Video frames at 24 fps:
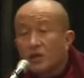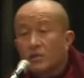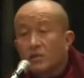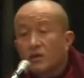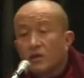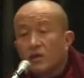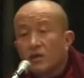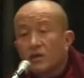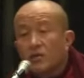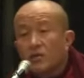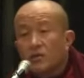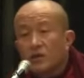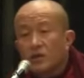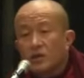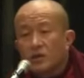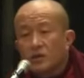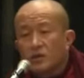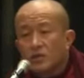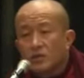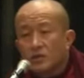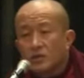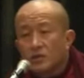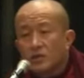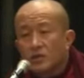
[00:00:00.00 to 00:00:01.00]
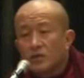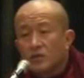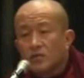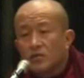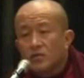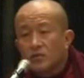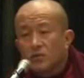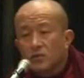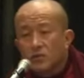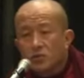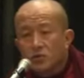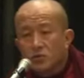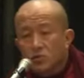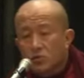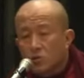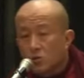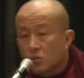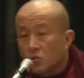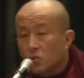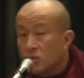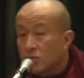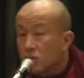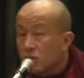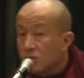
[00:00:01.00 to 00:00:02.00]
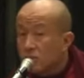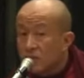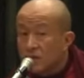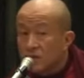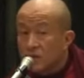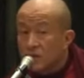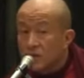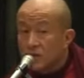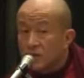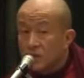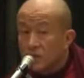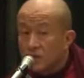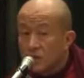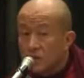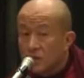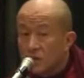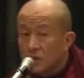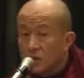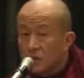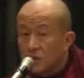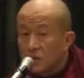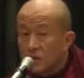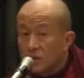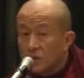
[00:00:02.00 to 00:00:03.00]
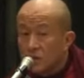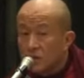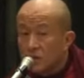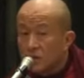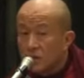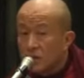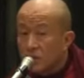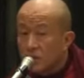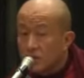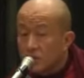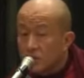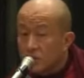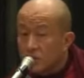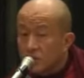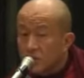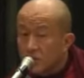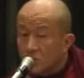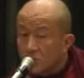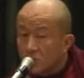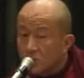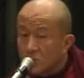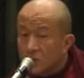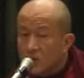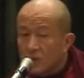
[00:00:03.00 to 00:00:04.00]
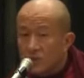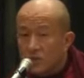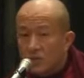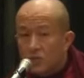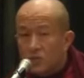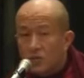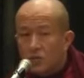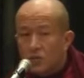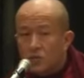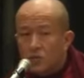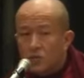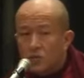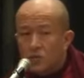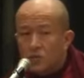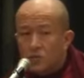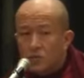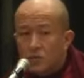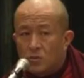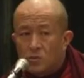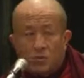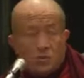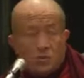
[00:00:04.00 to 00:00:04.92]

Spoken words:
And in many ways, devotion towards the Guru is much easier because it's much more tangible.